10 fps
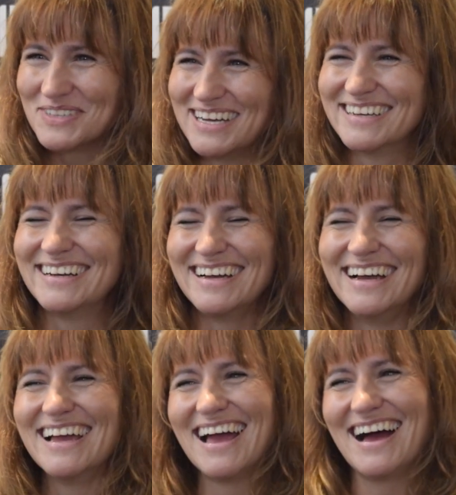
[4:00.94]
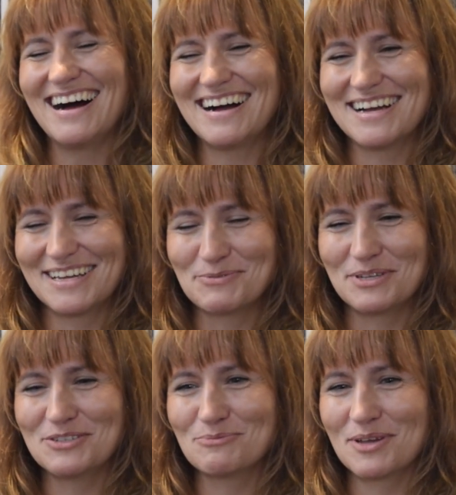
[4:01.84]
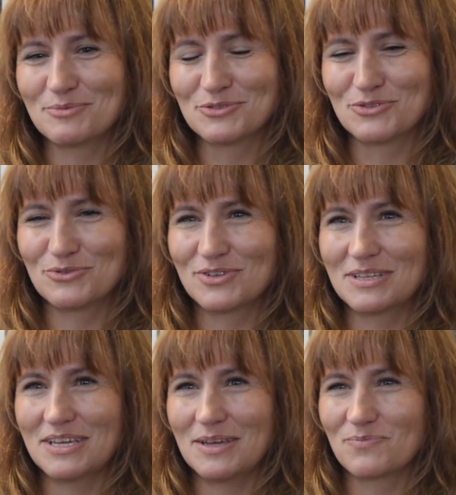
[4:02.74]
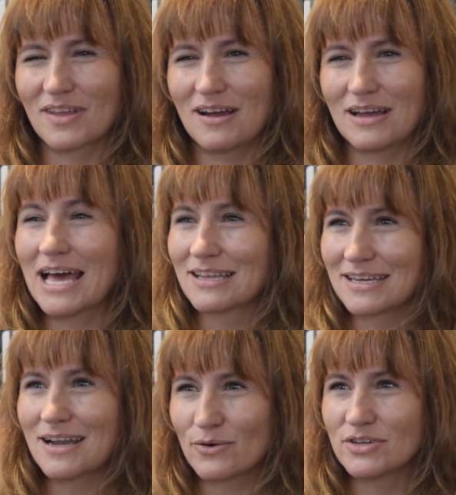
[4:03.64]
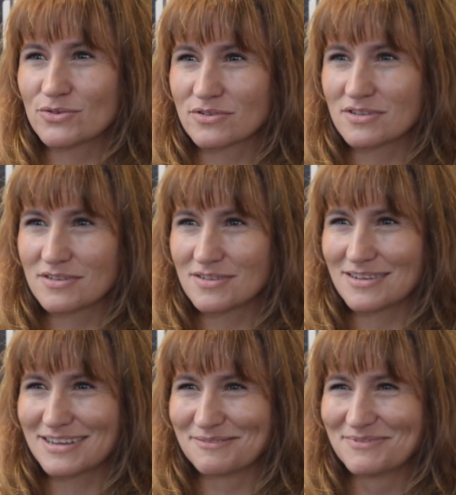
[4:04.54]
uh, and we need to be able to really uh, allocate our resources in a